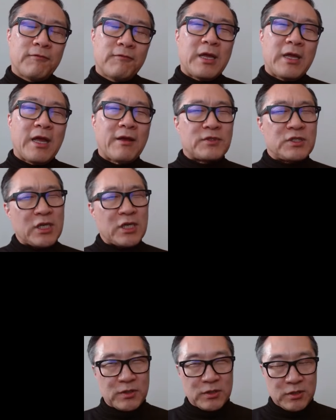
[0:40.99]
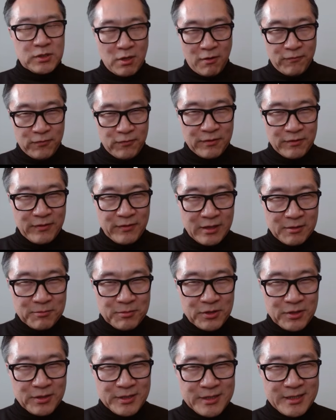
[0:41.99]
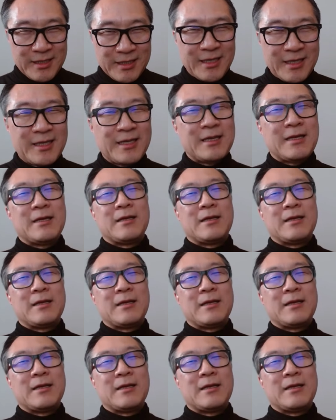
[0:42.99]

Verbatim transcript: if we have jobs for software developers.